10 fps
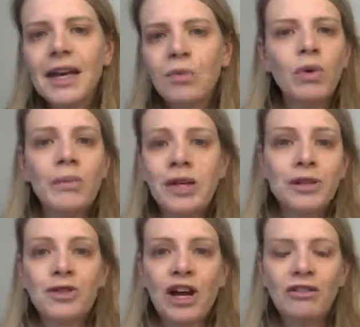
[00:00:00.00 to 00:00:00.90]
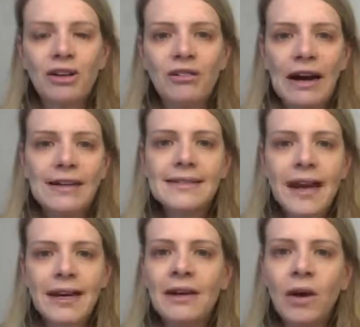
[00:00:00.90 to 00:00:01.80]
in women in general, right?
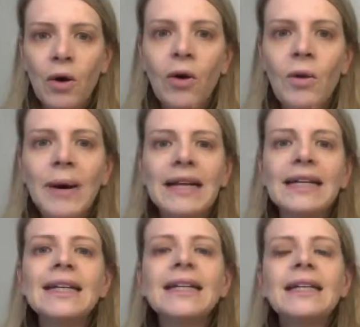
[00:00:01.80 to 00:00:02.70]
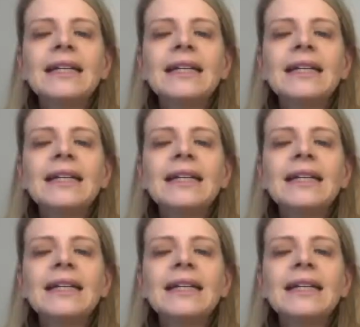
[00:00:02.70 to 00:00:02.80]
And nobody